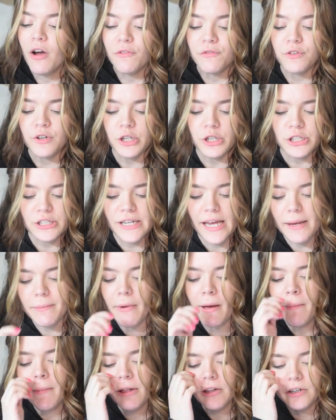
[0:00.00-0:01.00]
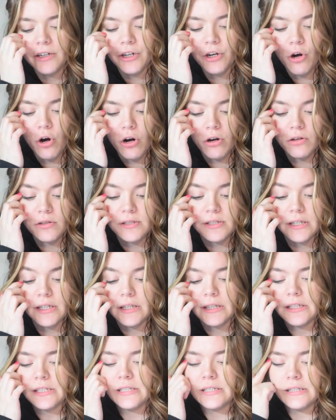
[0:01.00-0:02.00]
First Date by Melanie
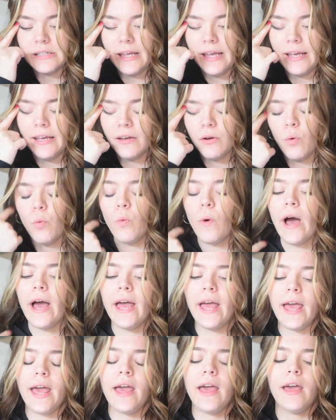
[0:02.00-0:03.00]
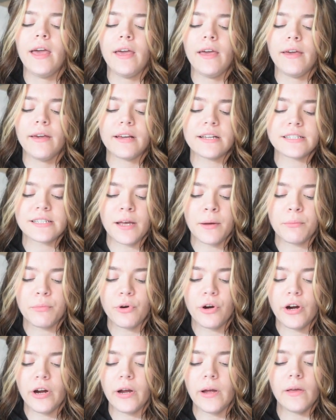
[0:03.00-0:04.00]
Carlson. This is like YA,
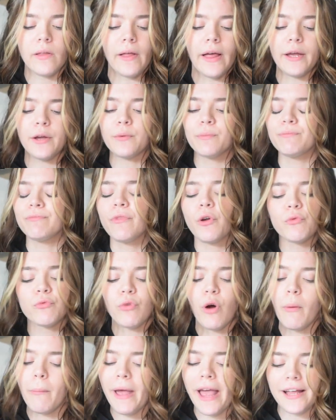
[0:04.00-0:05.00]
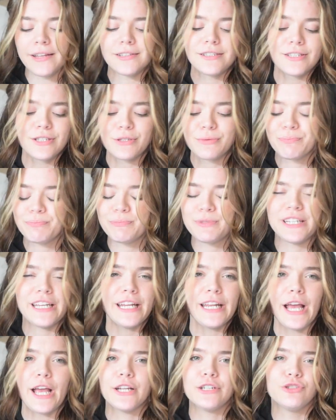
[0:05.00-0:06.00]
contemporary, like romance,
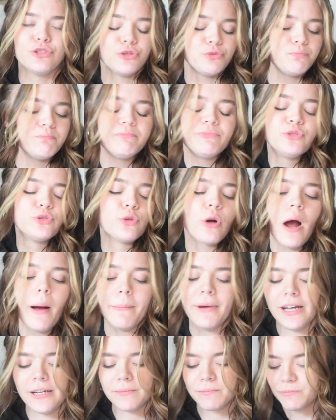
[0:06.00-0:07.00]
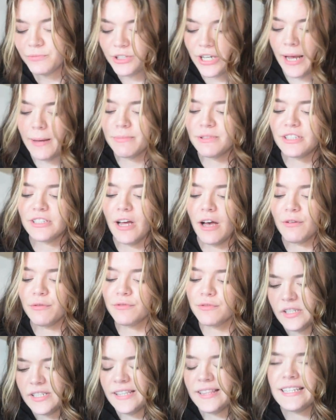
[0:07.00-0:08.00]
teenage drama type
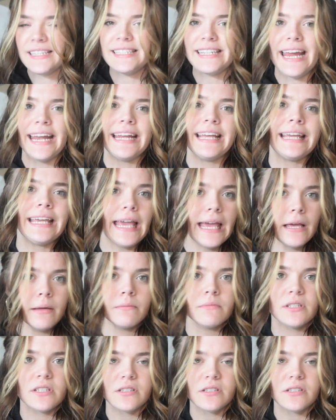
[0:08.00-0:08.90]
stuff. It's in the Dating Games